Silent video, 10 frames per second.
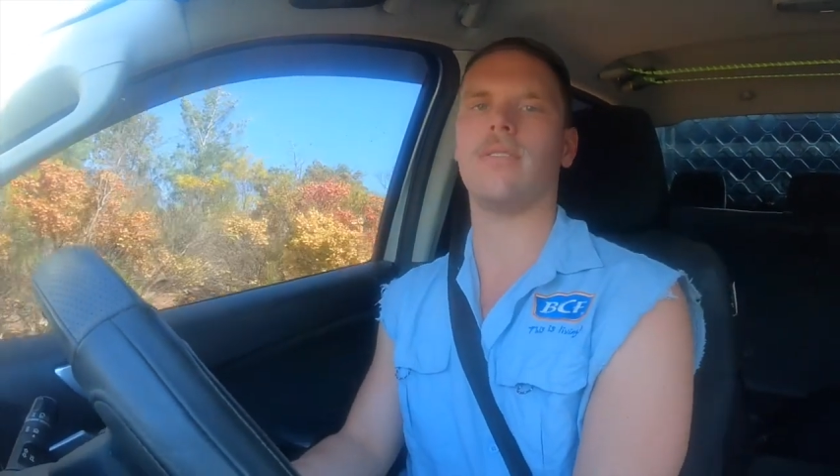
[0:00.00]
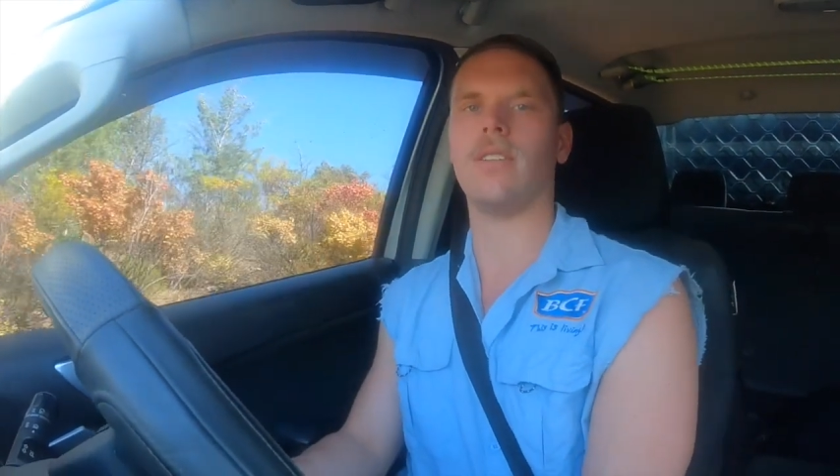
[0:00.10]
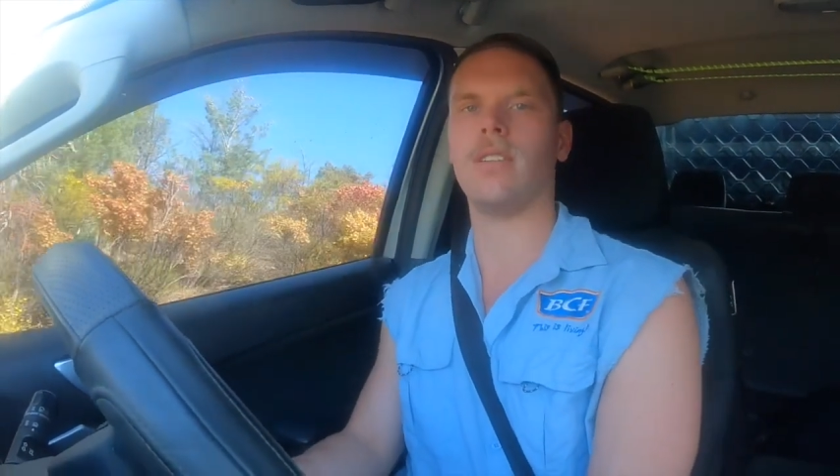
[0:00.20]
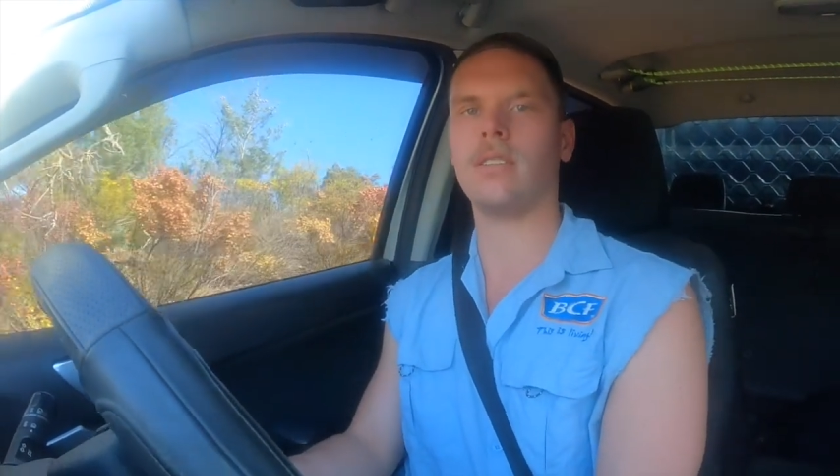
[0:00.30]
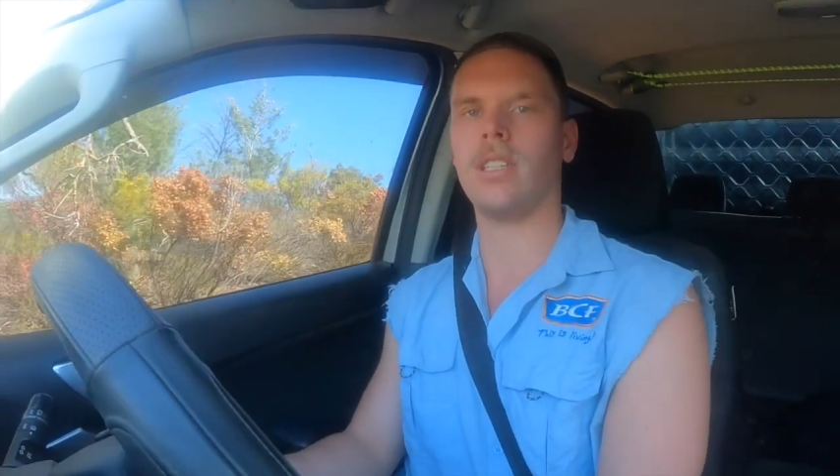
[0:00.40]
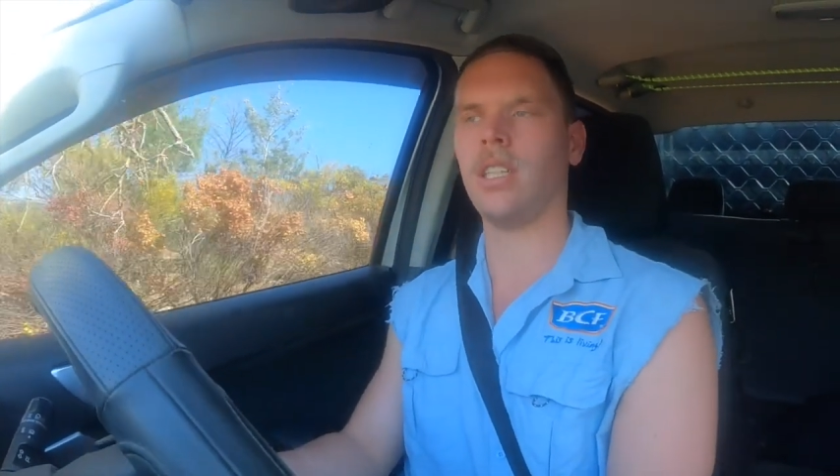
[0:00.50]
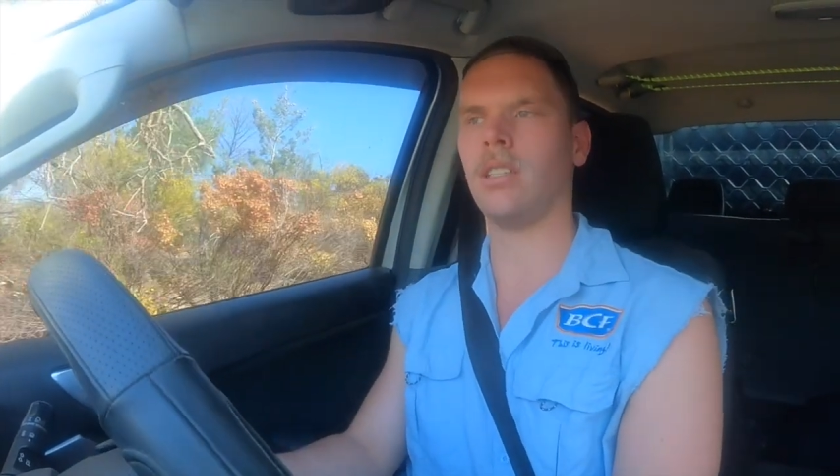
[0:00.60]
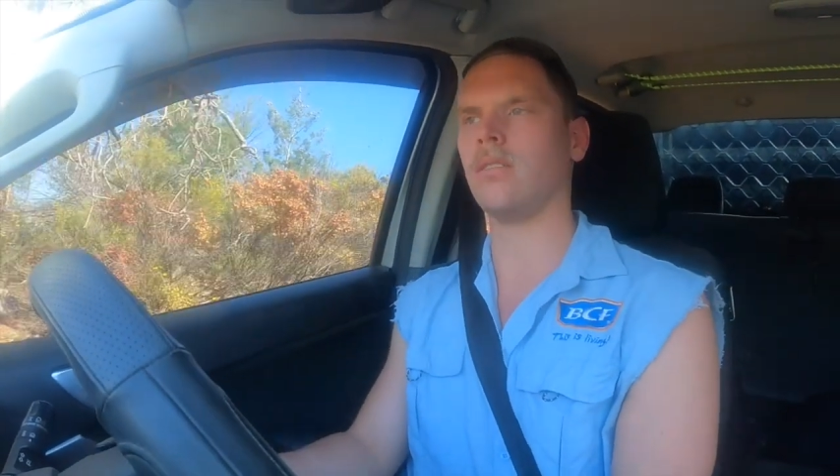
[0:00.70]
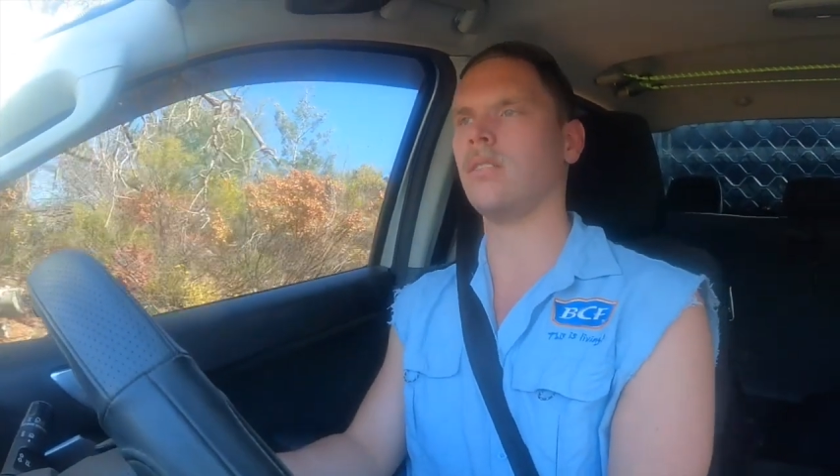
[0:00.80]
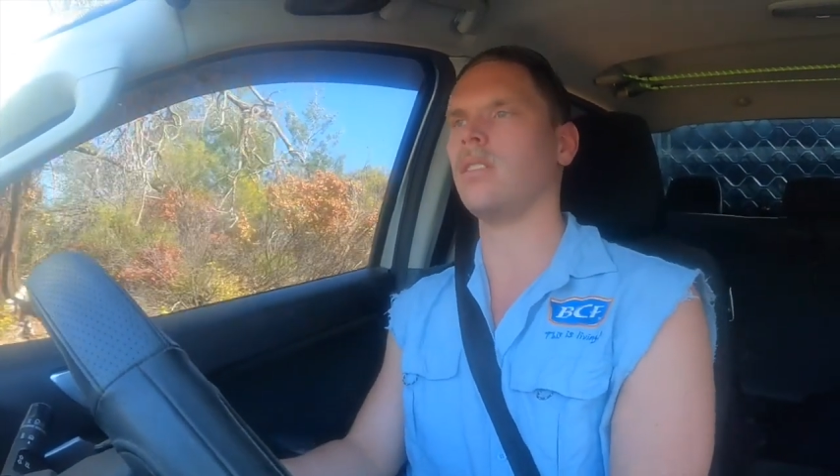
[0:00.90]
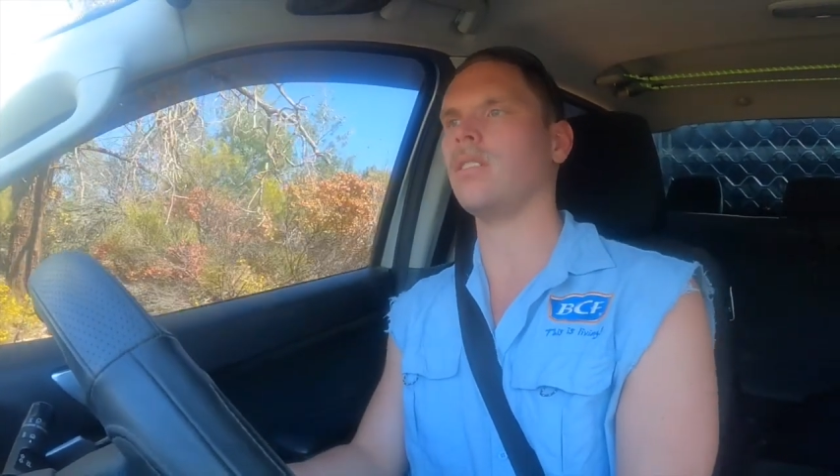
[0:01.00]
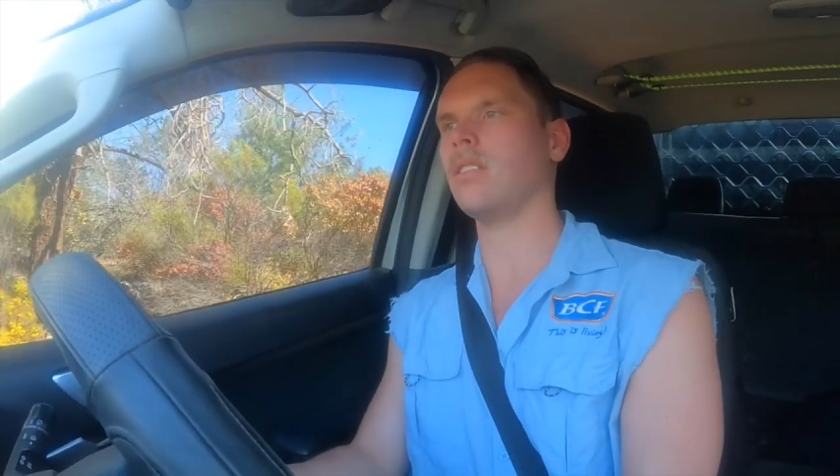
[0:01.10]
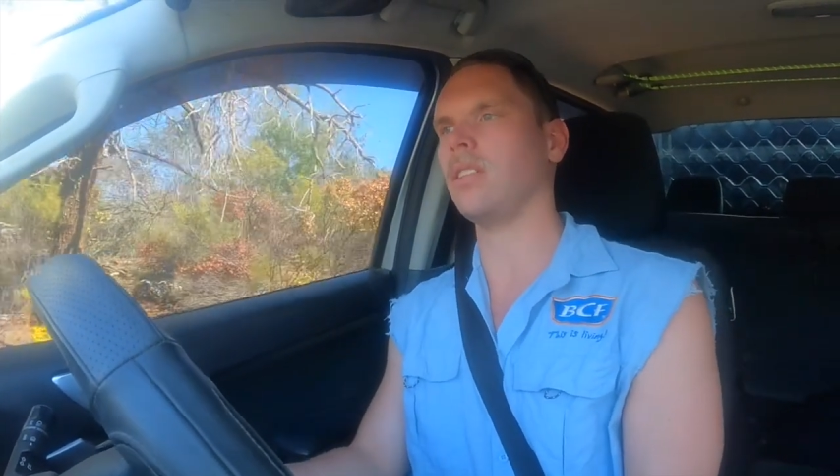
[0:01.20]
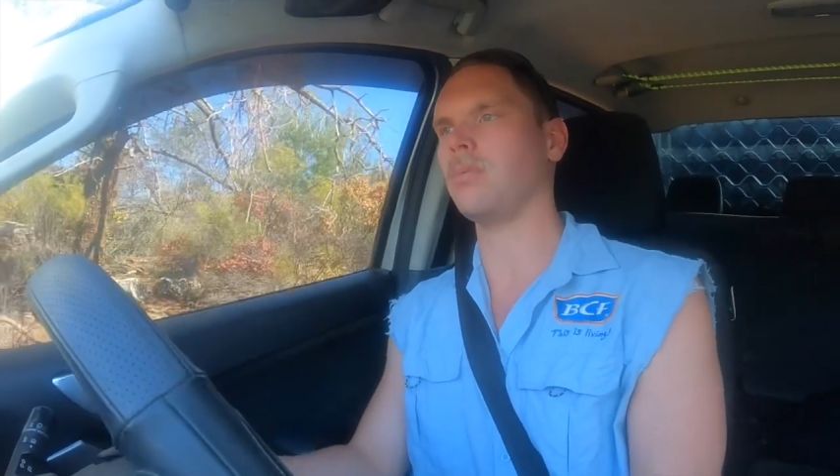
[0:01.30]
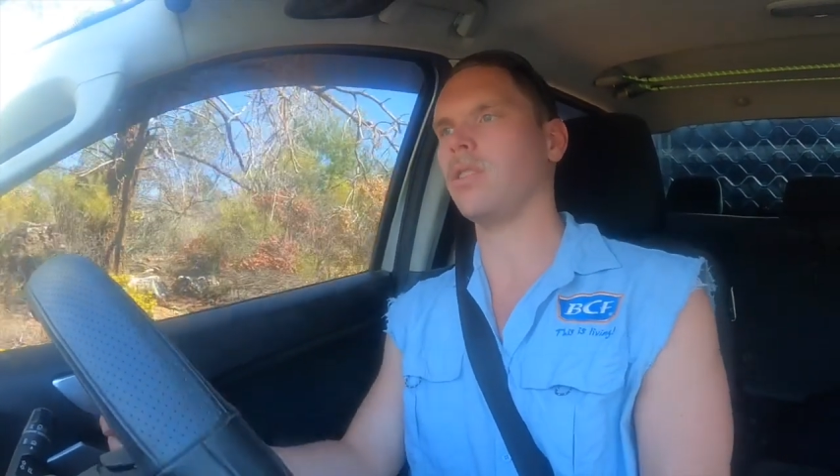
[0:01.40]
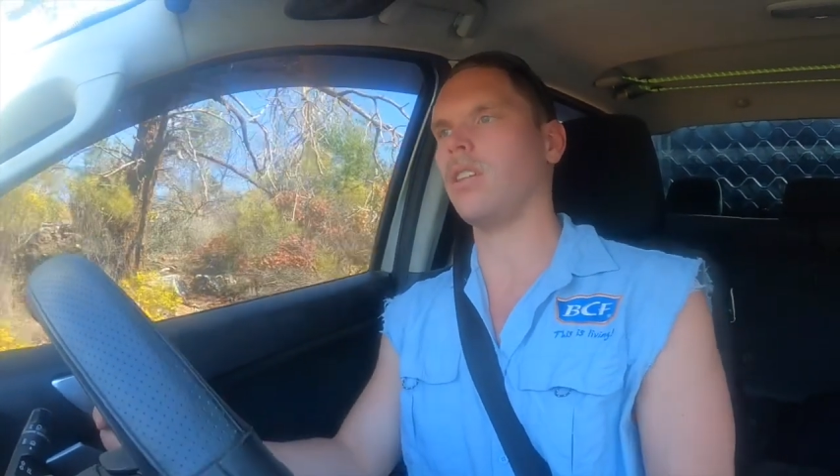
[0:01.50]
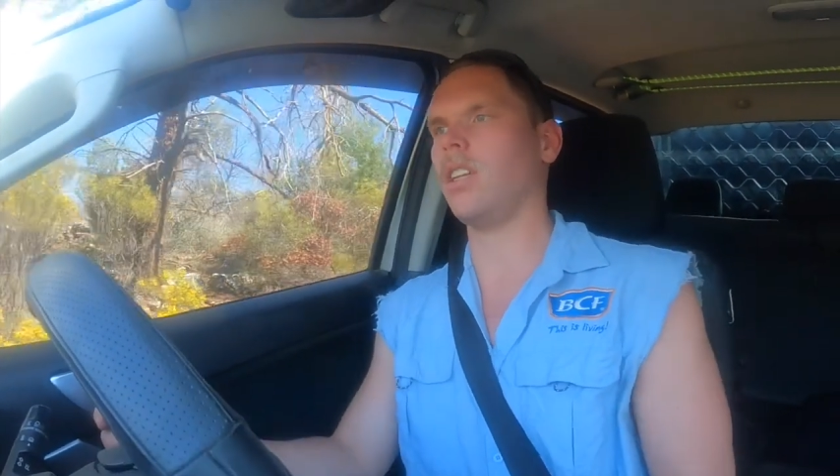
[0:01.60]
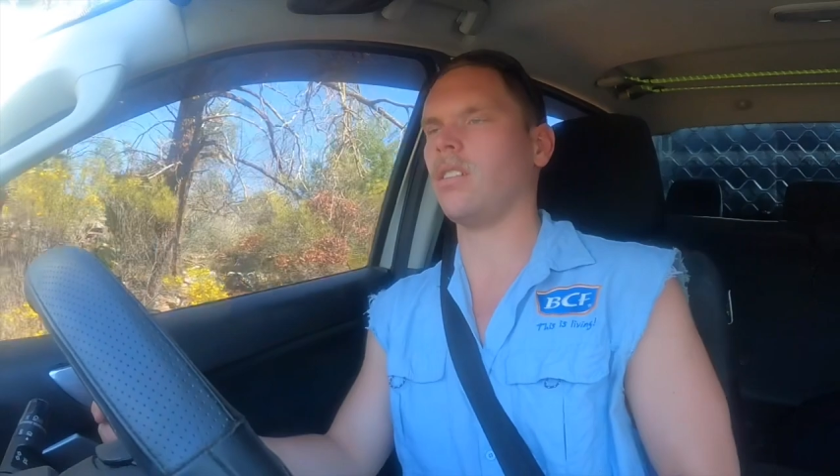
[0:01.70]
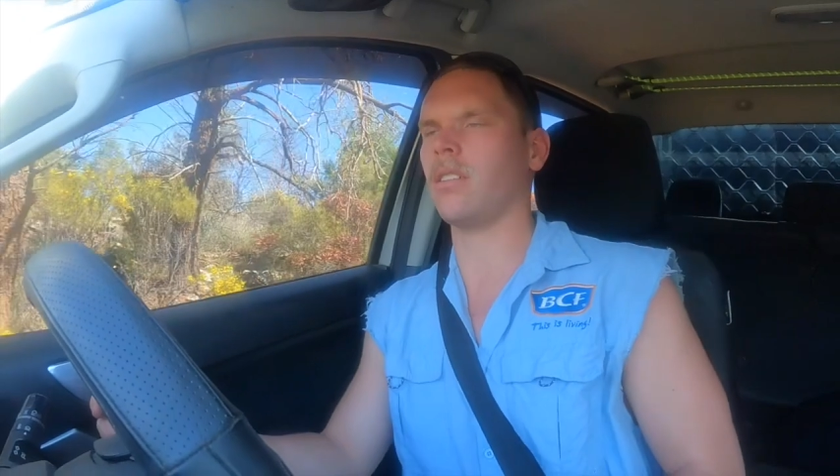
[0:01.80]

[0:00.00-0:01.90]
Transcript: first gear using the Tiptronic.